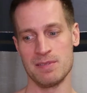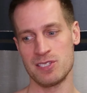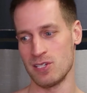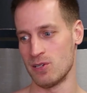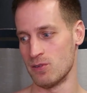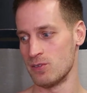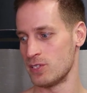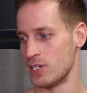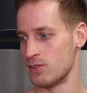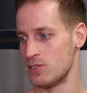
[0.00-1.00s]

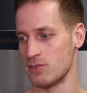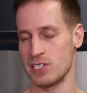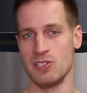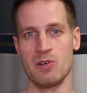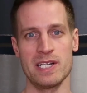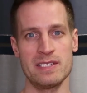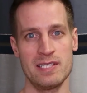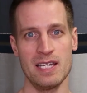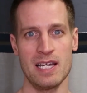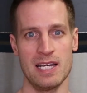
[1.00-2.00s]
So, don't ignore it.